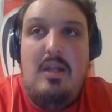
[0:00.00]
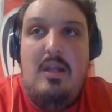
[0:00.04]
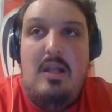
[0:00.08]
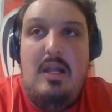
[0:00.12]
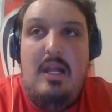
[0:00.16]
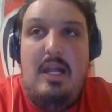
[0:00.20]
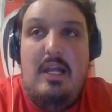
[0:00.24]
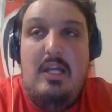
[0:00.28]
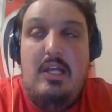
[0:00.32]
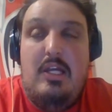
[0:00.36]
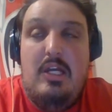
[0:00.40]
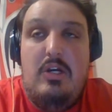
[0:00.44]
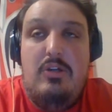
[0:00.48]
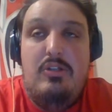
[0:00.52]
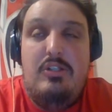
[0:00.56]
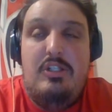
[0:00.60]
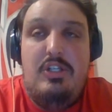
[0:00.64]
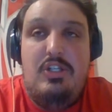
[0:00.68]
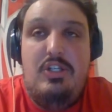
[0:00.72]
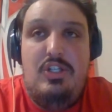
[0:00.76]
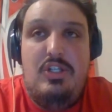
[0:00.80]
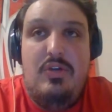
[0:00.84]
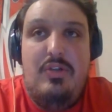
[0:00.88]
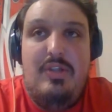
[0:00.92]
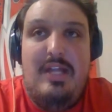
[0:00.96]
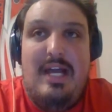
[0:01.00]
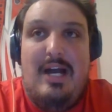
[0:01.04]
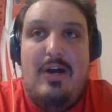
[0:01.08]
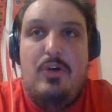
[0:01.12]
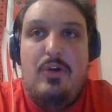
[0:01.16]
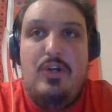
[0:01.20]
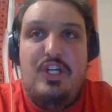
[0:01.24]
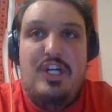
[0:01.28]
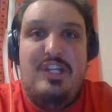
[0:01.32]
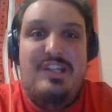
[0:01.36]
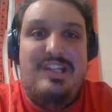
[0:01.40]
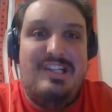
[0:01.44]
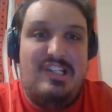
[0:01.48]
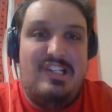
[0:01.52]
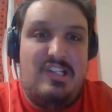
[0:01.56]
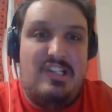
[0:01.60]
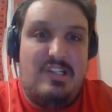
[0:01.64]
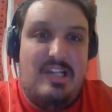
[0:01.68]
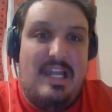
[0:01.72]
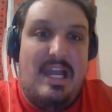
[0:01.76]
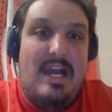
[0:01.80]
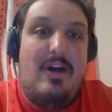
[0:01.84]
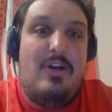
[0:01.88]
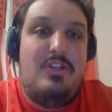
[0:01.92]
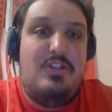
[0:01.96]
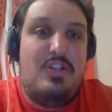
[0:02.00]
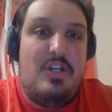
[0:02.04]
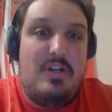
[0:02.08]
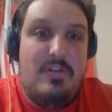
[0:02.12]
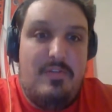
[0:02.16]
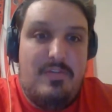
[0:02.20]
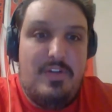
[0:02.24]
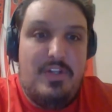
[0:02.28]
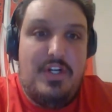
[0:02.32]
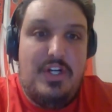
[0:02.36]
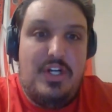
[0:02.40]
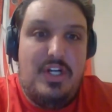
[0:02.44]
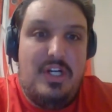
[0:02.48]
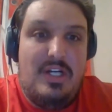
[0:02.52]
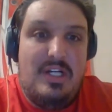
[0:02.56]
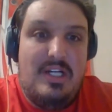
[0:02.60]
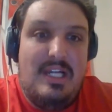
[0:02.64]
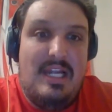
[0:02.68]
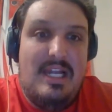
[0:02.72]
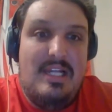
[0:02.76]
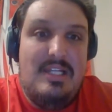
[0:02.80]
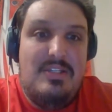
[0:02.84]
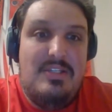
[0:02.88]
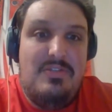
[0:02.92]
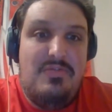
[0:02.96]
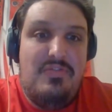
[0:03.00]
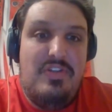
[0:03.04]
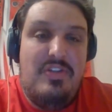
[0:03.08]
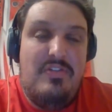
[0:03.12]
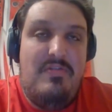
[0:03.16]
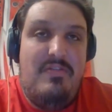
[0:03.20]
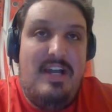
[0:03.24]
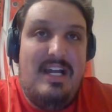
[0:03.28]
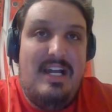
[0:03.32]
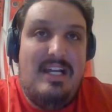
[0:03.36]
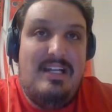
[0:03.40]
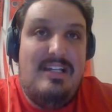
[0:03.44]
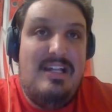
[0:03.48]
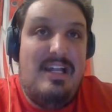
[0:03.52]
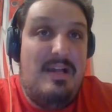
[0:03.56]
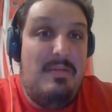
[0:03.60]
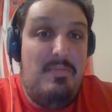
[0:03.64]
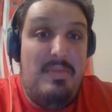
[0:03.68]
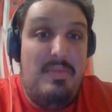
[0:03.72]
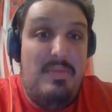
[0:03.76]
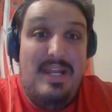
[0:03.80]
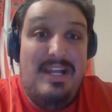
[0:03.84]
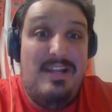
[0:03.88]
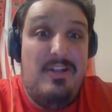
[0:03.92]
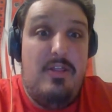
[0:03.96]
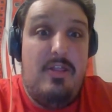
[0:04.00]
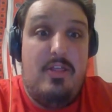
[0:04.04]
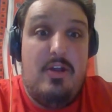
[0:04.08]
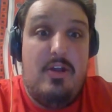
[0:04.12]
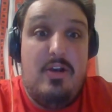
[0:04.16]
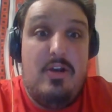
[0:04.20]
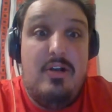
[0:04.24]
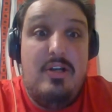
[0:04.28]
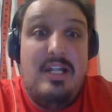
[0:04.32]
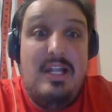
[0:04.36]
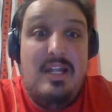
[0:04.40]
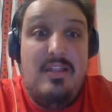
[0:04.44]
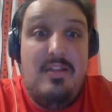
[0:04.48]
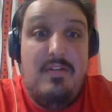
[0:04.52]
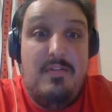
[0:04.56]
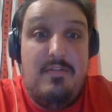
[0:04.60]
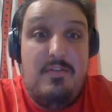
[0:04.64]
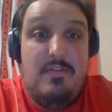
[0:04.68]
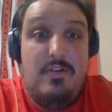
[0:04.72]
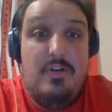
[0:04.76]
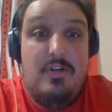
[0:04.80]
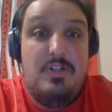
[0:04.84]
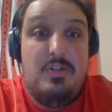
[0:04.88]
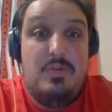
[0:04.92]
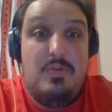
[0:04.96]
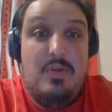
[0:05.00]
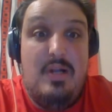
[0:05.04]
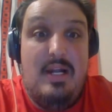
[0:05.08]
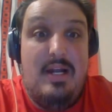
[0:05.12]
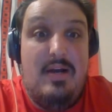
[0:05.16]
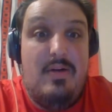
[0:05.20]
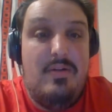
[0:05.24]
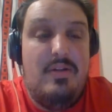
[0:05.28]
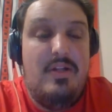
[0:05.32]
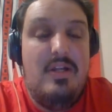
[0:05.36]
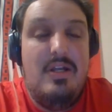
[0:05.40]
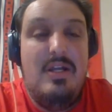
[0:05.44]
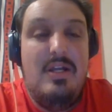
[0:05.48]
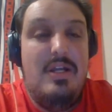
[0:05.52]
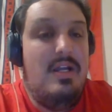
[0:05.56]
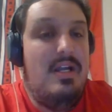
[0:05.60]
It goes to show the how good the scouts are for the Hurricanes, for the fact that pick thirty in the first round.